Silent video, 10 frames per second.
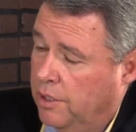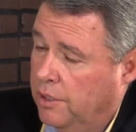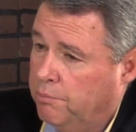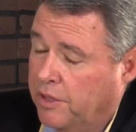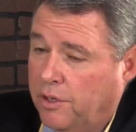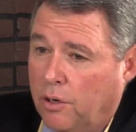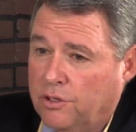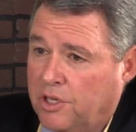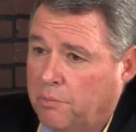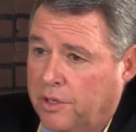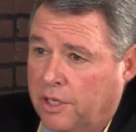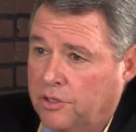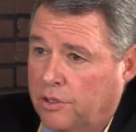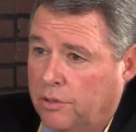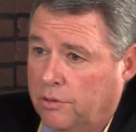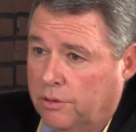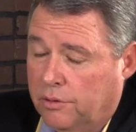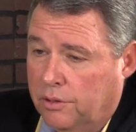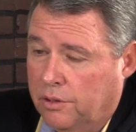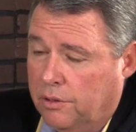But there are some things that are
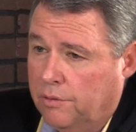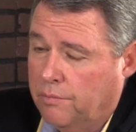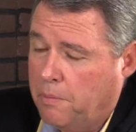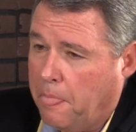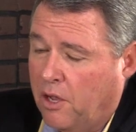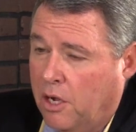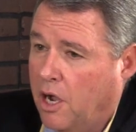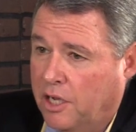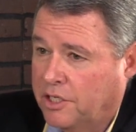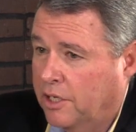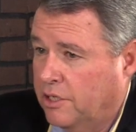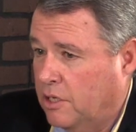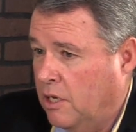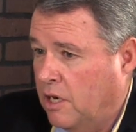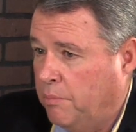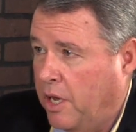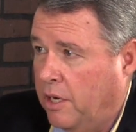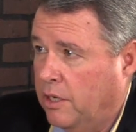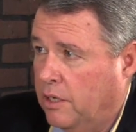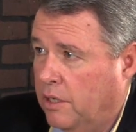causing us a lot of pain.